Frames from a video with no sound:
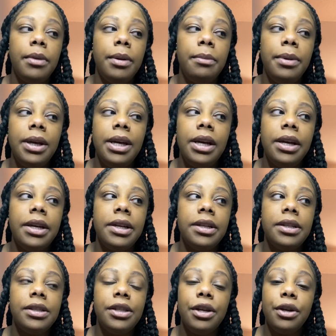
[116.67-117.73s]

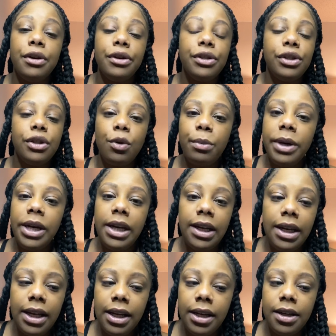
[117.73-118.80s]
Because there are so many
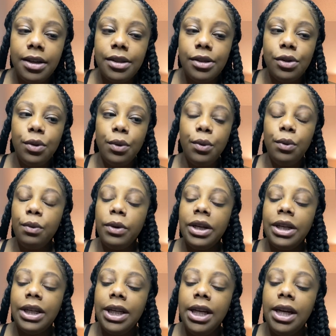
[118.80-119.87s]
kids who
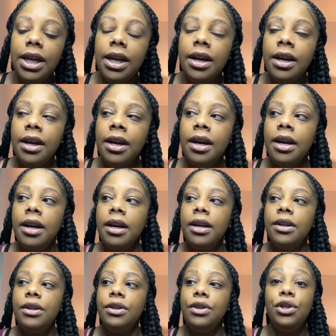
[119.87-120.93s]
really
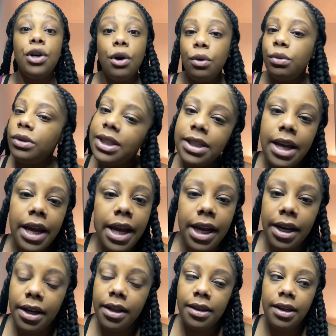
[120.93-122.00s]
don't say
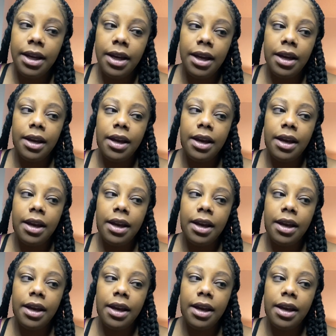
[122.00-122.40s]
anything